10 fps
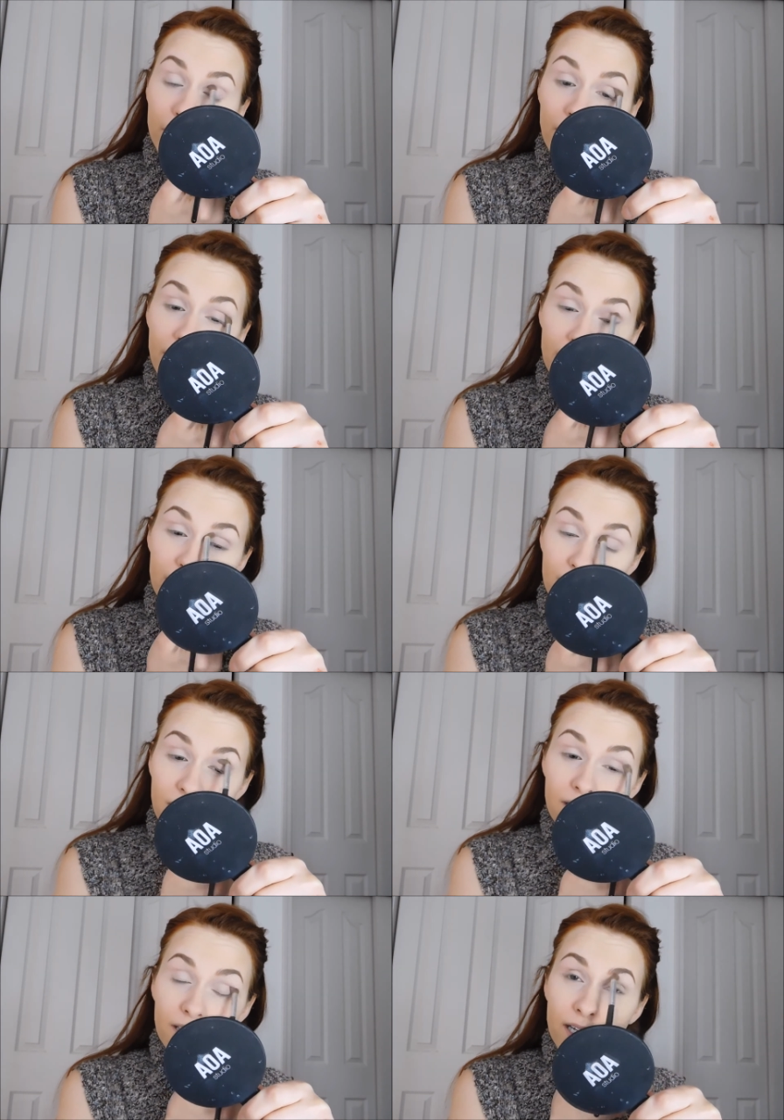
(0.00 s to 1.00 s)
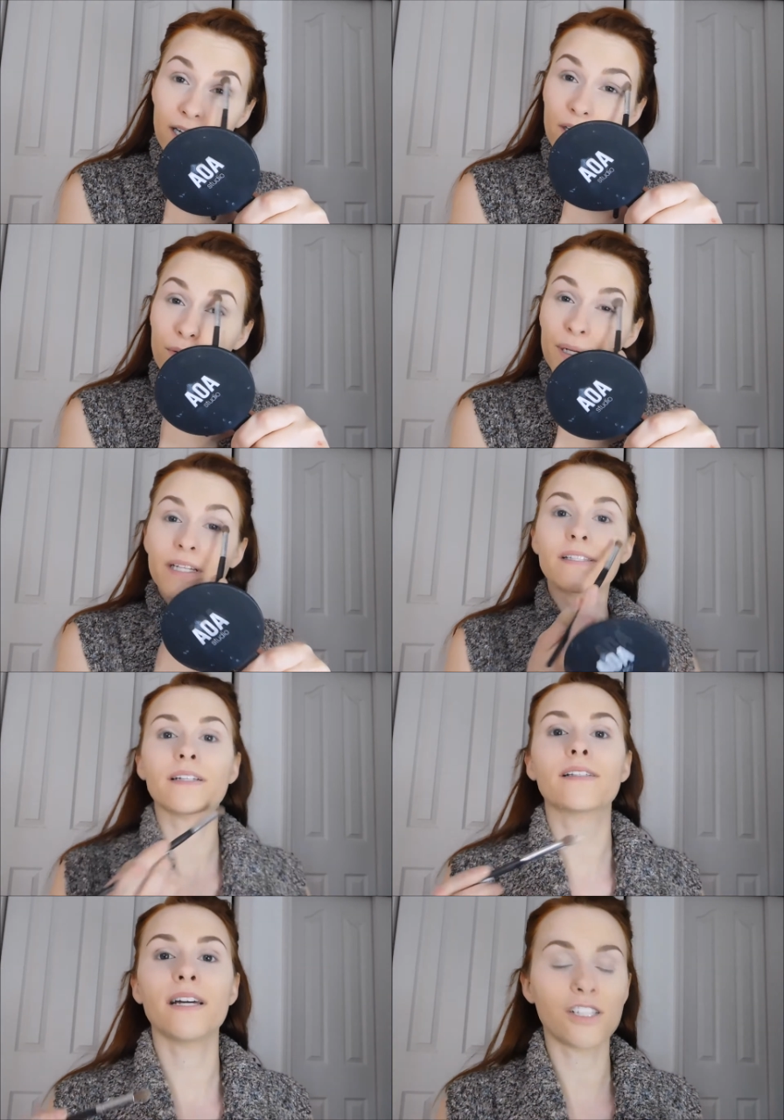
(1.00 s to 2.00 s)
pregnancies in quick
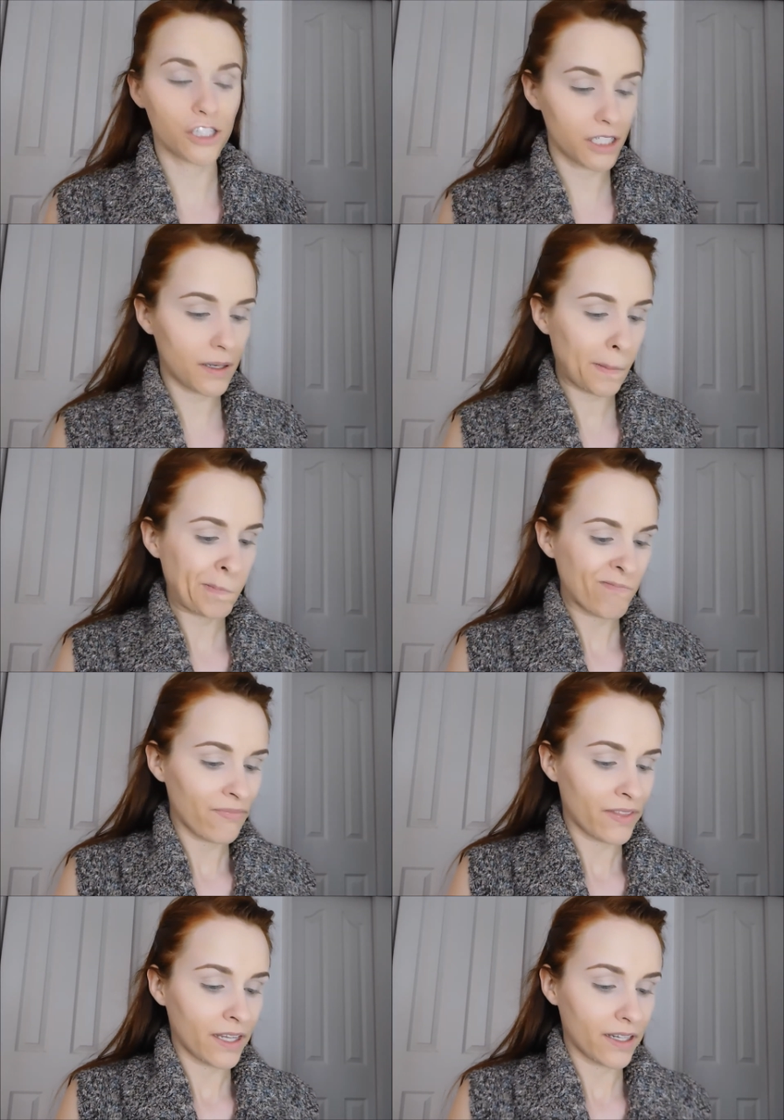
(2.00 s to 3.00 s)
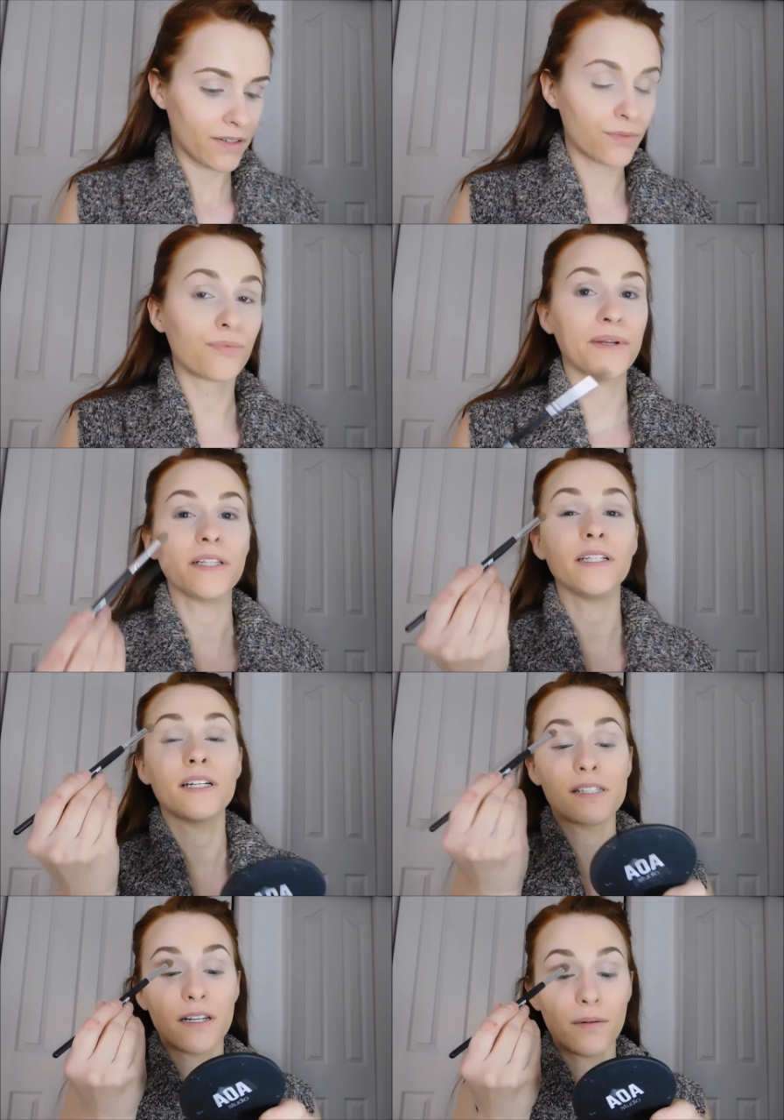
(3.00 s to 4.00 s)
succession really
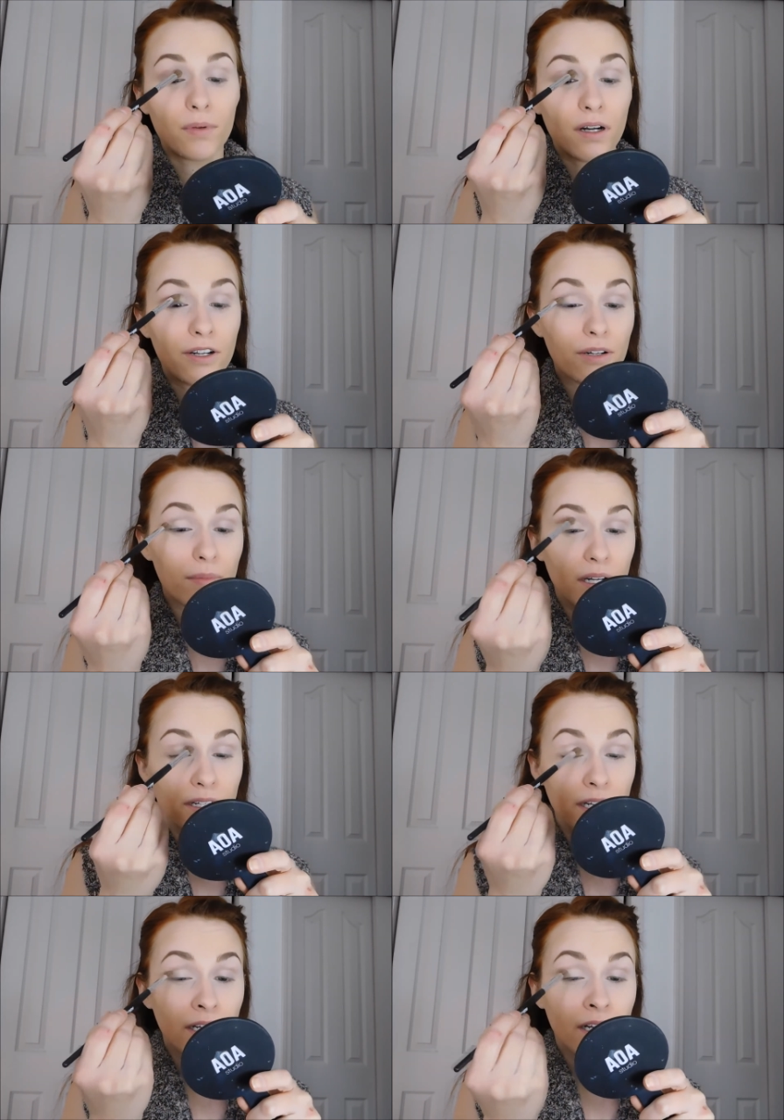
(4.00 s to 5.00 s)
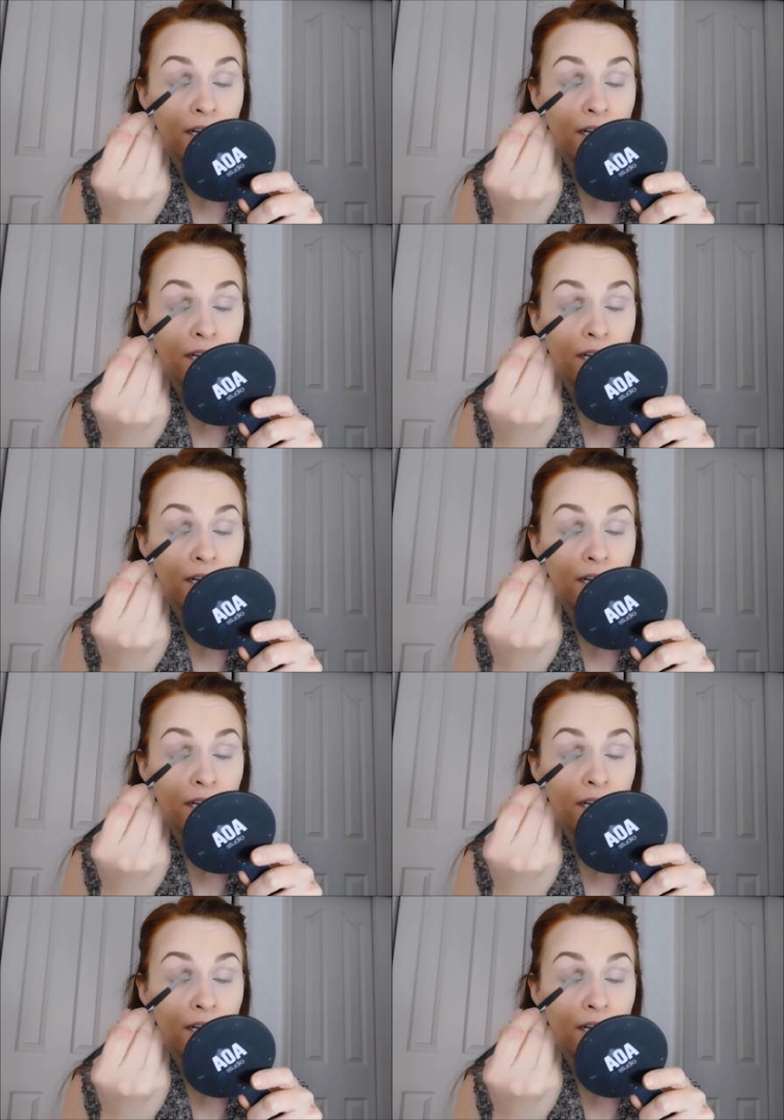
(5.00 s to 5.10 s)
does a number on your body.